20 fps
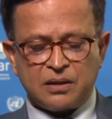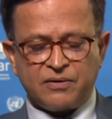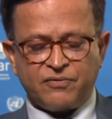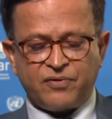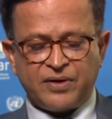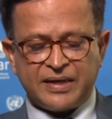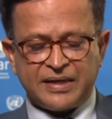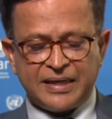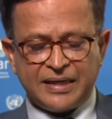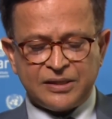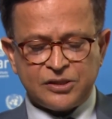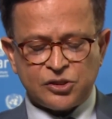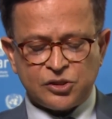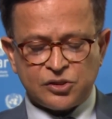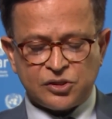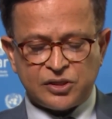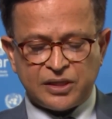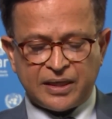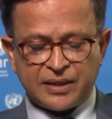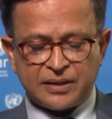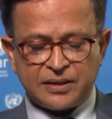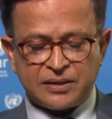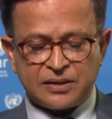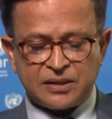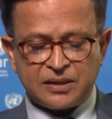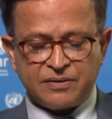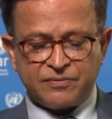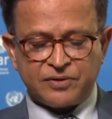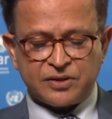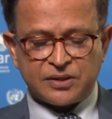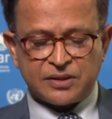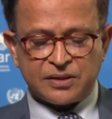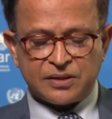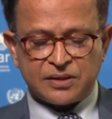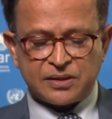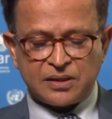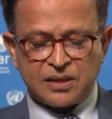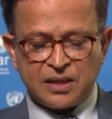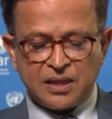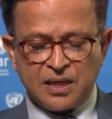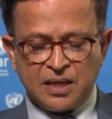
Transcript: the financial sector services,